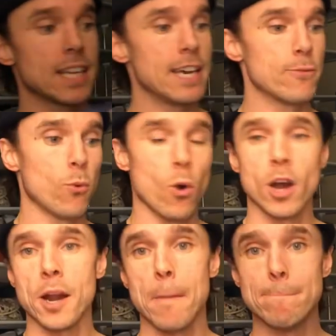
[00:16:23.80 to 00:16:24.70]
give
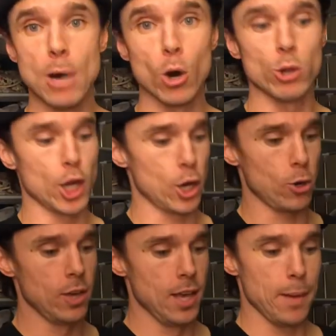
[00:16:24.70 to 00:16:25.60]
one
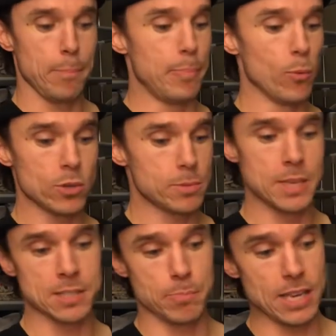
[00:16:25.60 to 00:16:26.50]
bolo, which
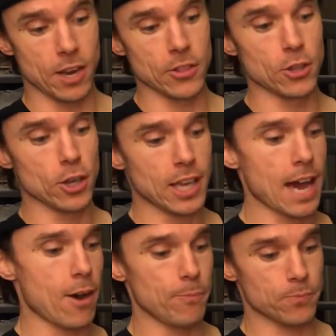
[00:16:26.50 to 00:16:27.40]
means be on the
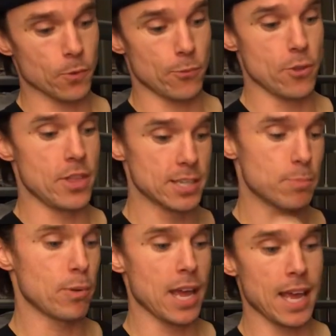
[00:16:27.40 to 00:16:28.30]
lookout for this
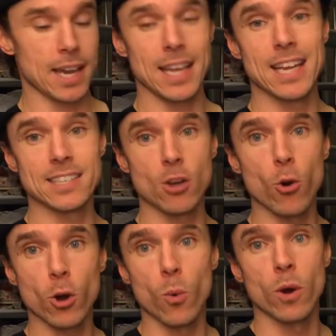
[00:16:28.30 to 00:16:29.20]
brand, it is
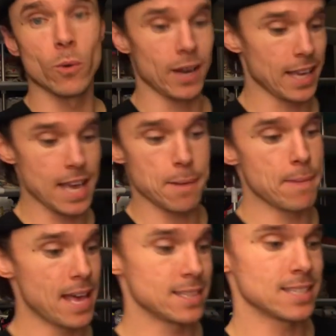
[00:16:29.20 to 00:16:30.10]
Hoka 1-1. Again,
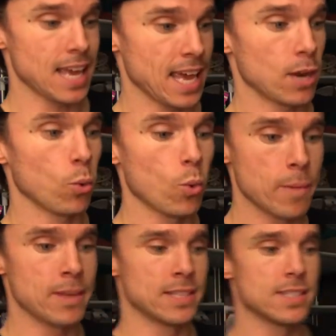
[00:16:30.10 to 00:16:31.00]
men's and
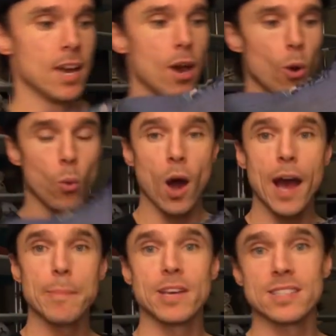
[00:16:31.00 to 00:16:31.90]
women's.
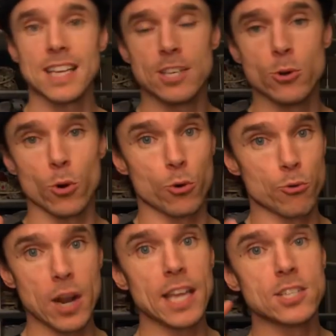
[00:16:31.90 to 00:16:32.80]
Why? Because they do a
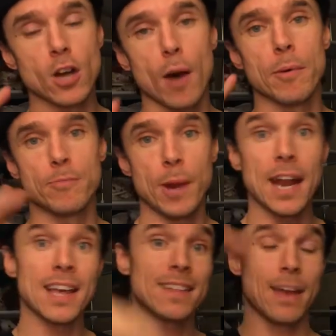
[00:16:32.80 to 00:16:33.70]
great job of
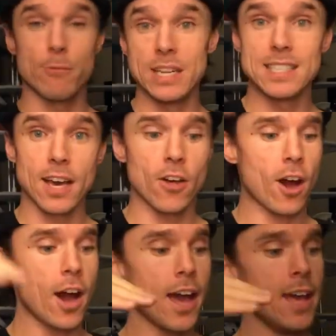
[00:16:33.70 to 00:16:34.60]
branding. They retail
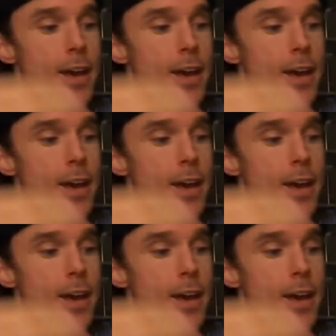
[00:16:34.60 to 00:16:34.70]
high.